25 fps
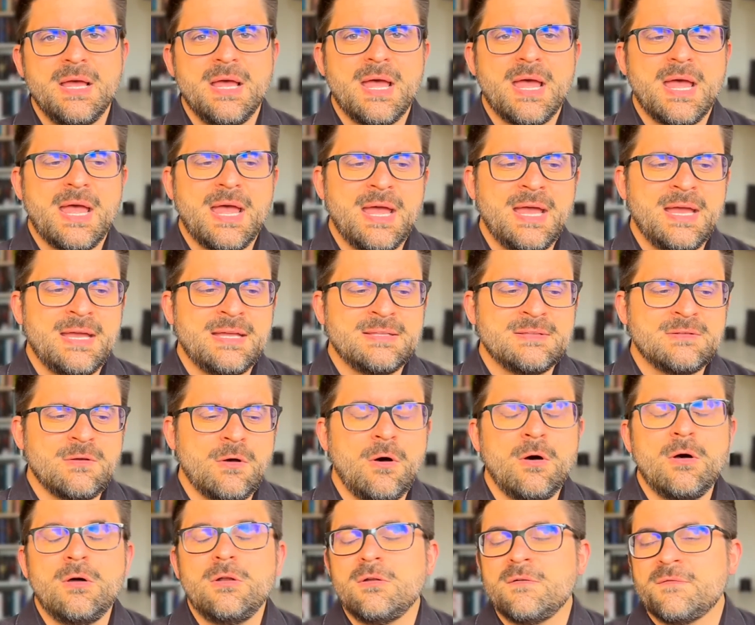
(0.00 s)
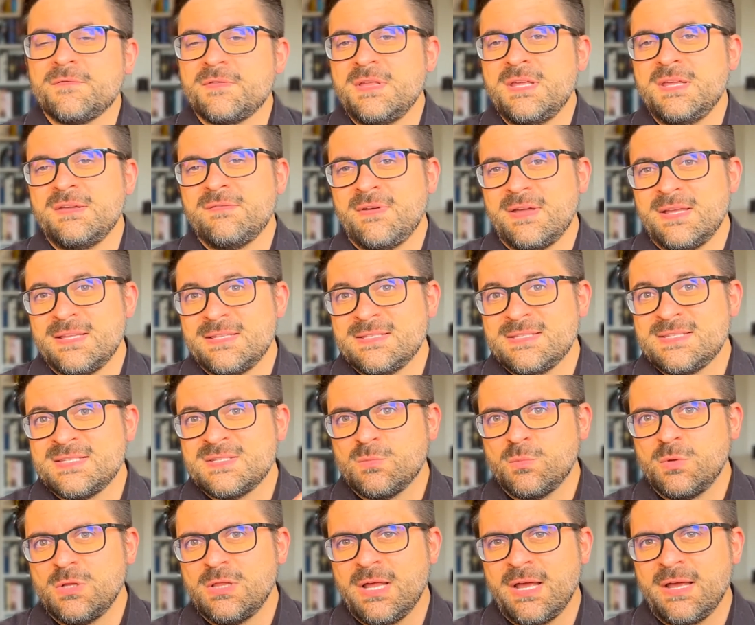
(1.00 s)
and all of the events
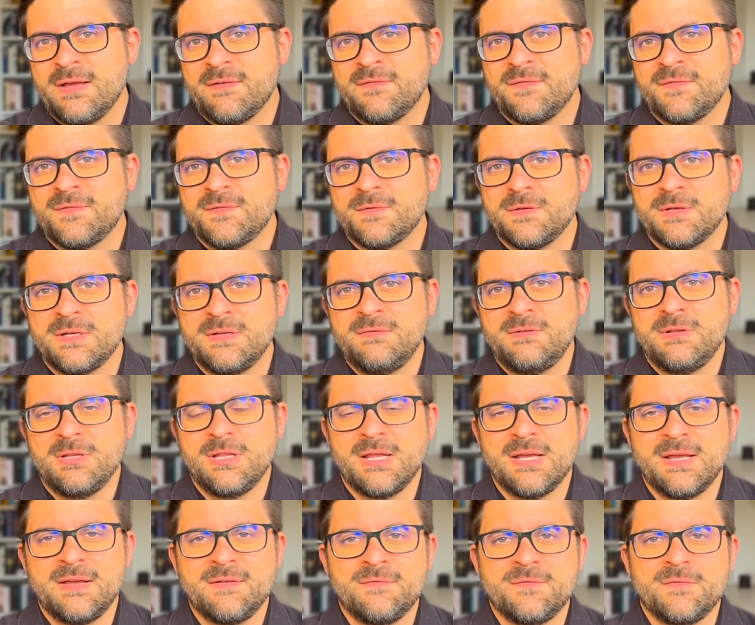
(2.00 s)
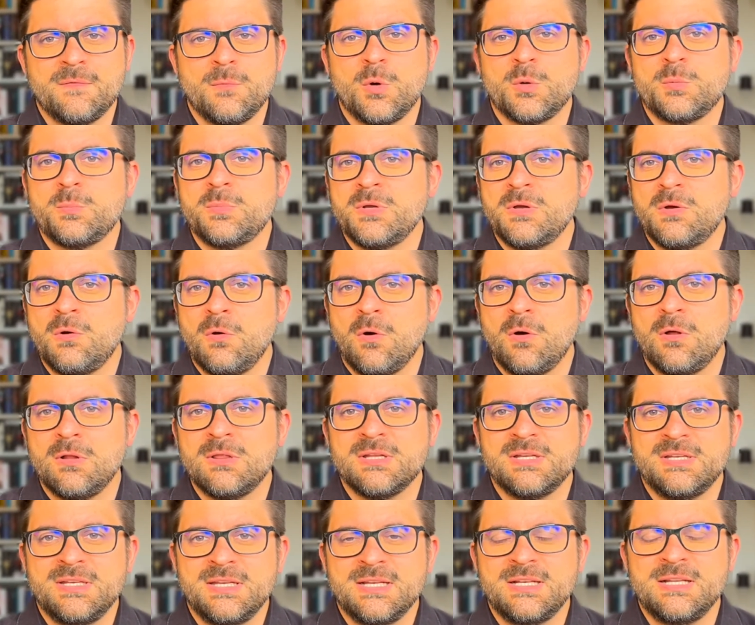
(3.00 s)
will have what we call
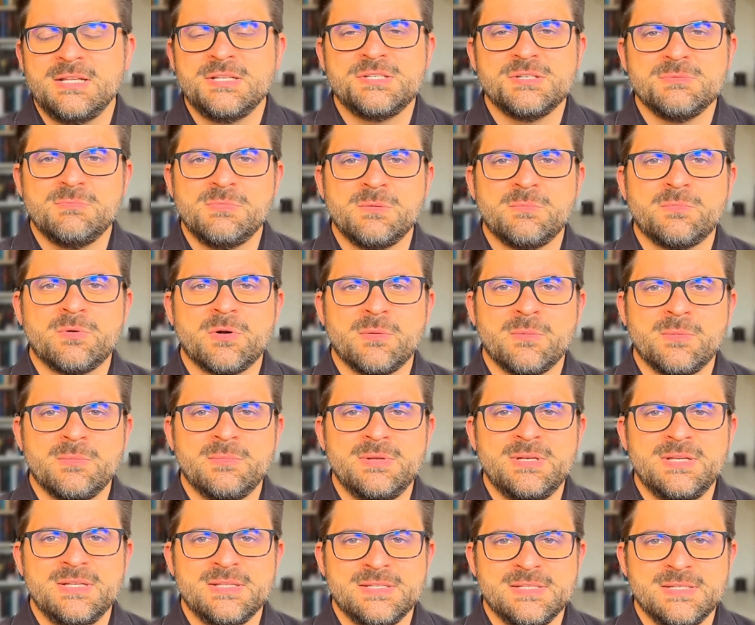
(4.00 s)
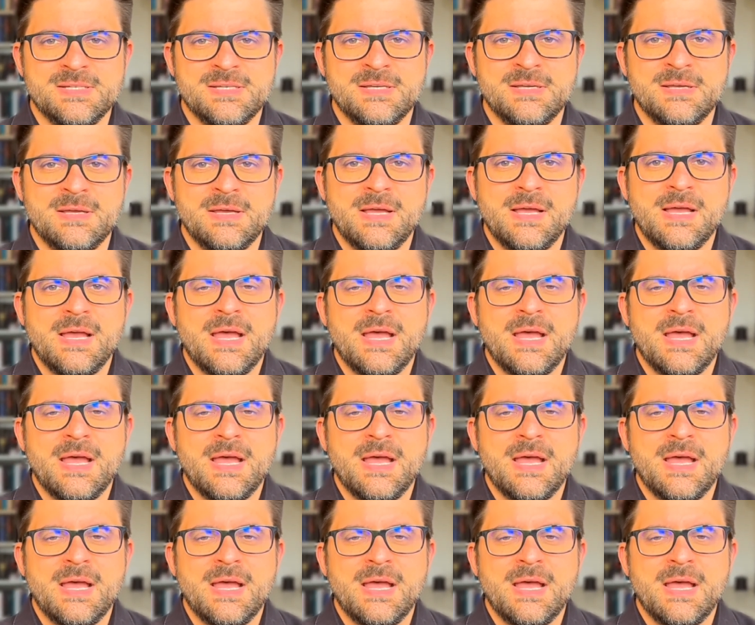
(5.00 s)
a negligible probability,